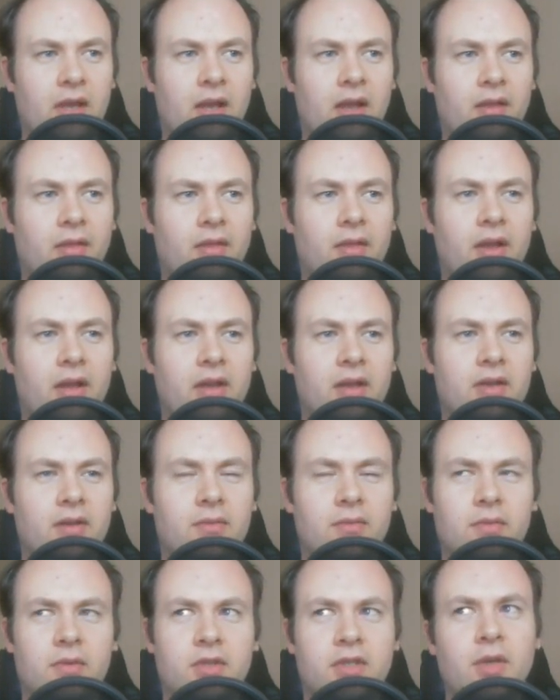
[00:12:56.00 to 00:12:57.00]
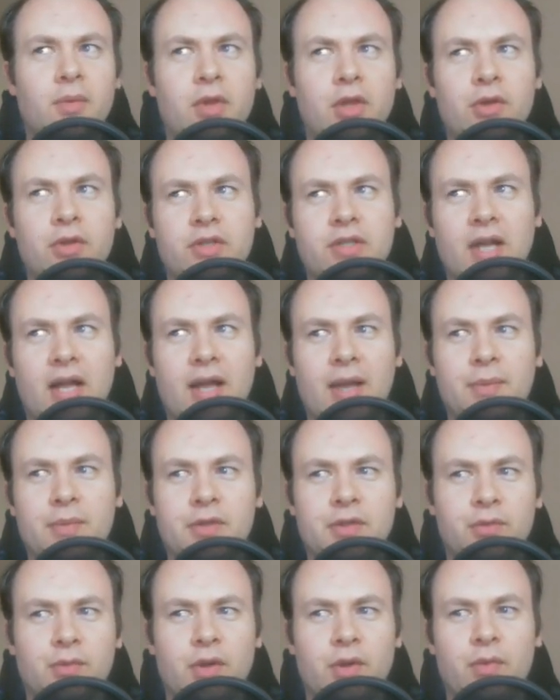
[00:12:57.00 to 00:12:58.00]
like some of those
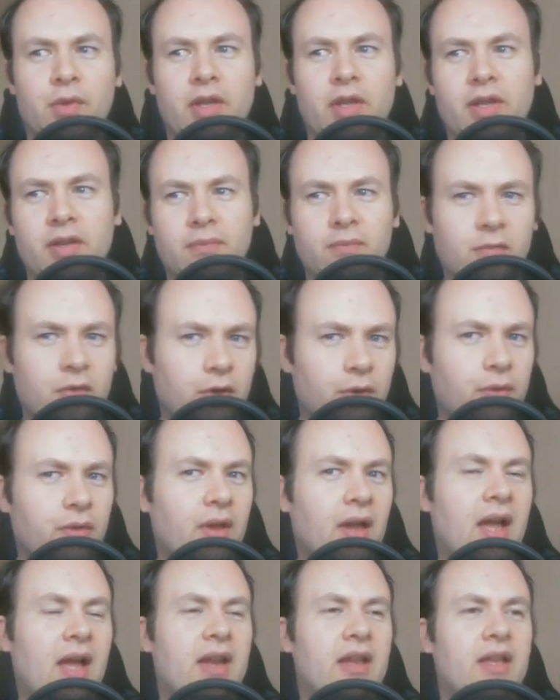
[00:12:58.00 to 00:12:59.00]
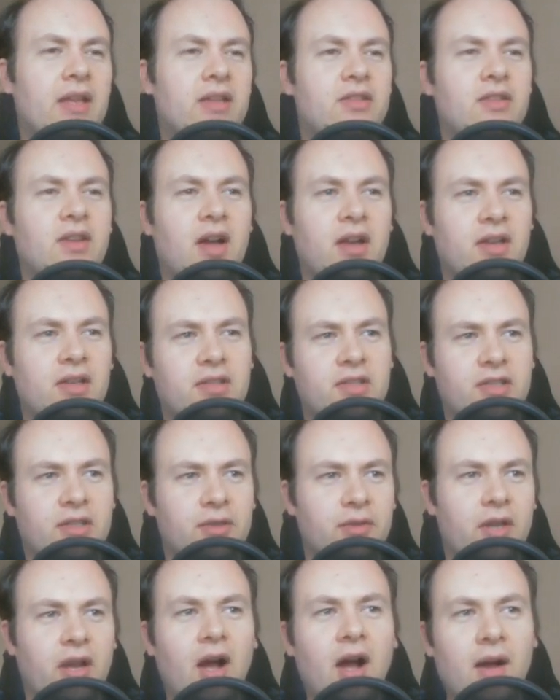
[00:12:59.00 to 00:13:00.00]
times when we do that, it's not
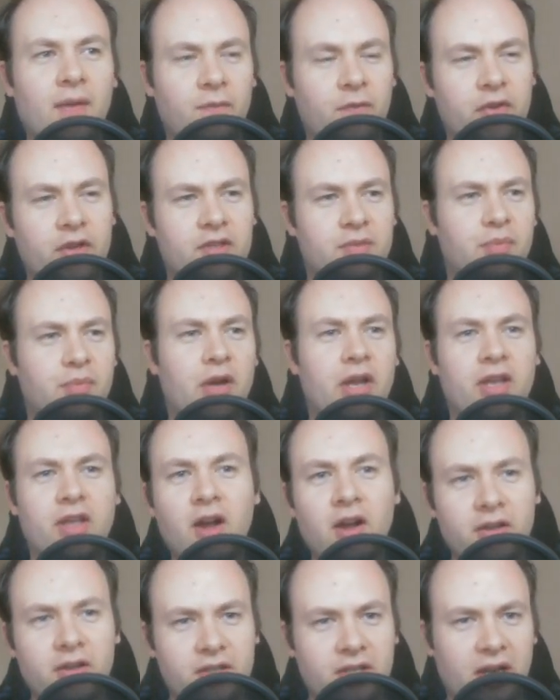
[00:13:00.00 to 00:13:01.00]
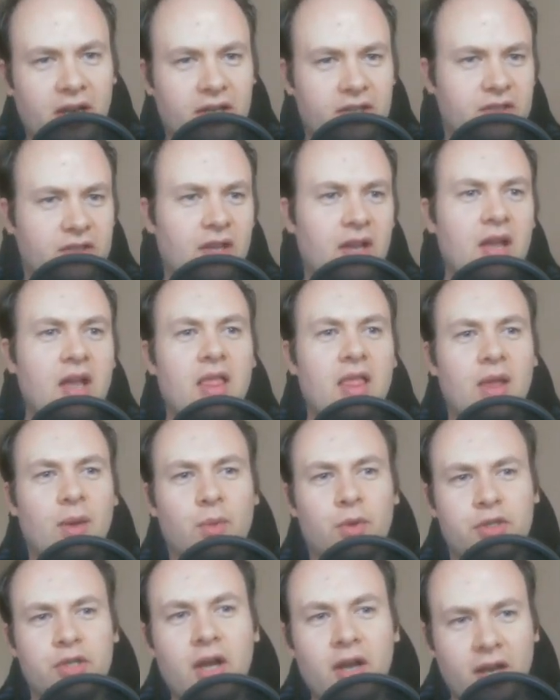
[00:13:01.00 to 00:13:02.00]
necessarily obvious by context that
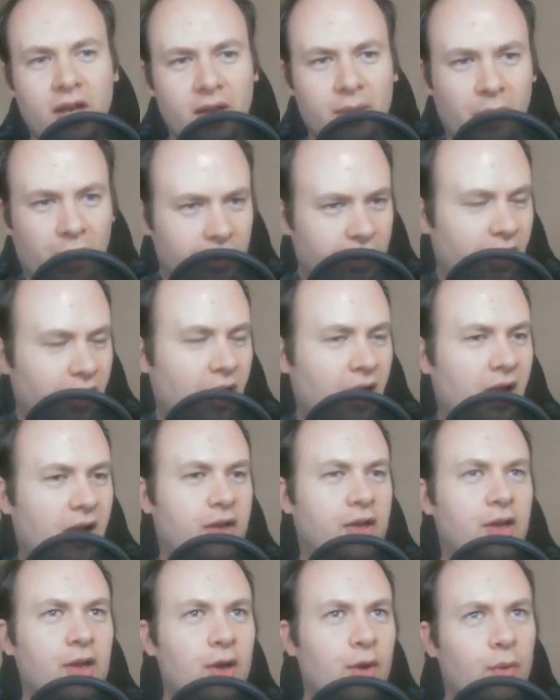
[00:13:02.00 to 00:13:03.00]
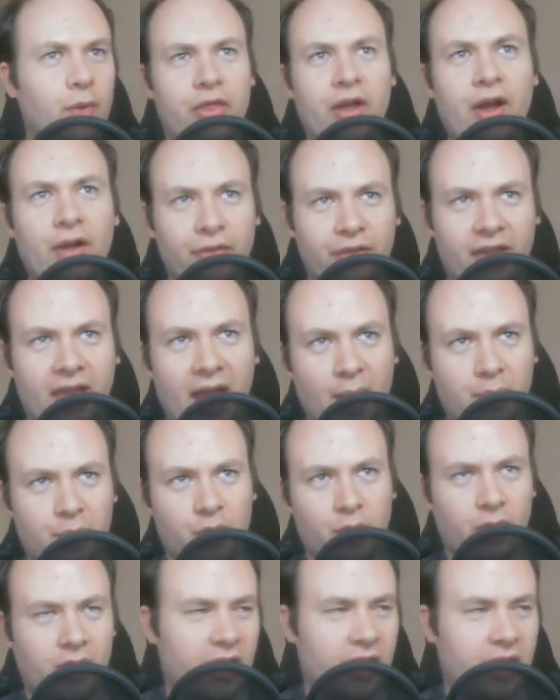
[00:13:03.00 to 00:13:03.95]
we're talking about God without the capital